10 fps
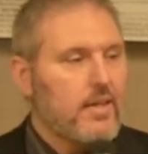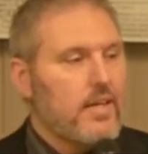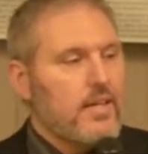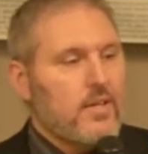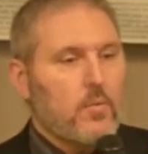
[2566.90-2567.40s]

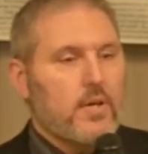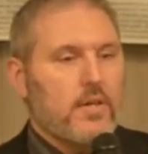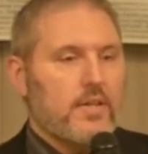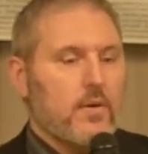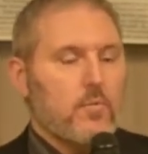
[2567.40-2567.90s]
That we
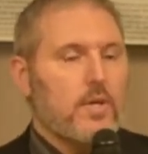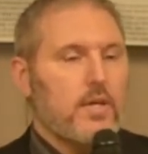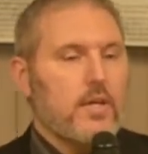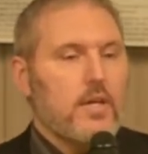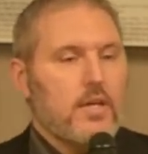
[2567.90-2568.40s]
that
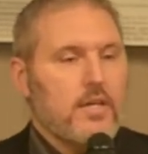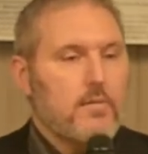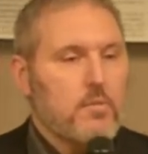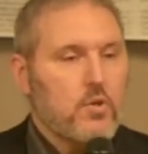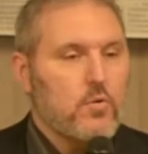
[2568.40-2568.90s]
we
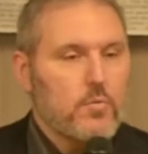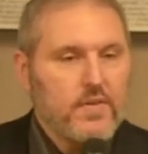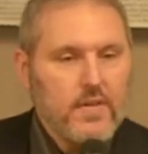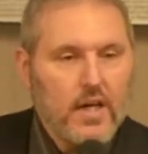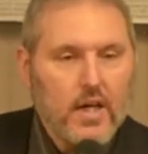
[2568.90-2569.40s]
commune
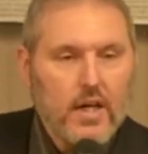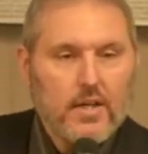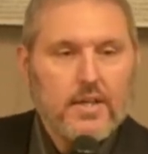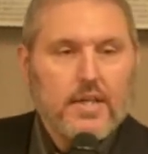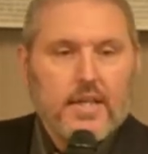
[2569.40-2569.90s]
with God
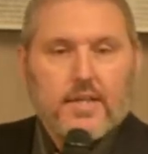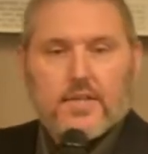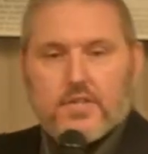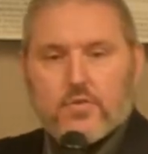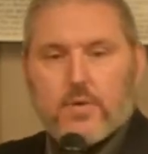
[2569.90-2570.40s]
in the
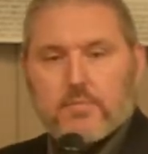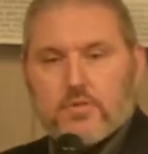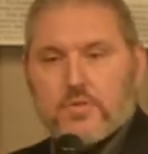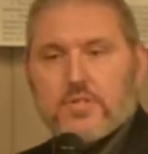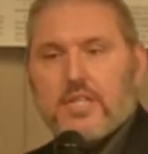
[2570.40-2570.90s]

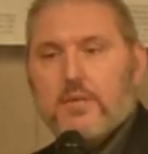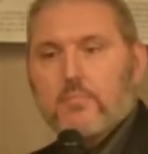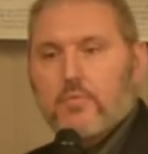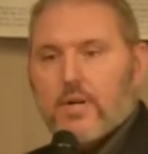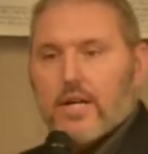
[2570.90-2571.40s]
scriptures, in
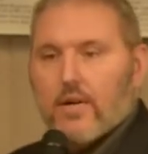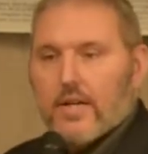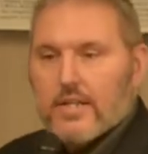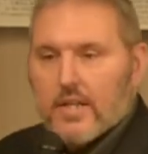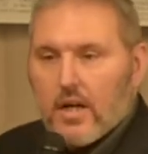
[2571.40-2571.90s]
prayer,
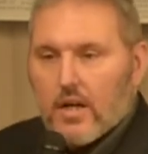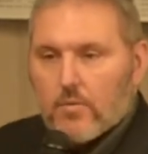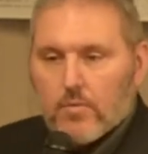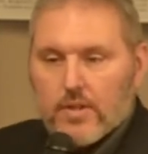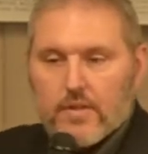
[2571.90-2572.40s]
and God
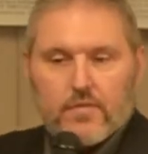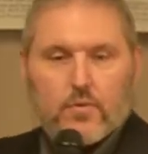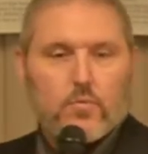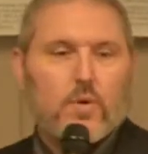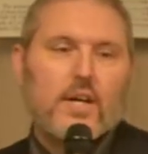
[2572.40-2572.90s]
will give you
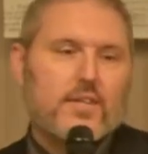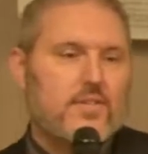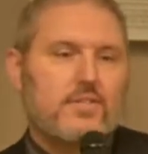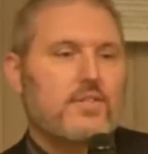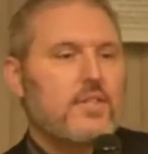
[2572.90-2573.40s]

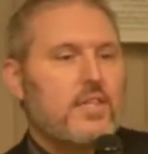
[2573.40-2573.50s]
rest.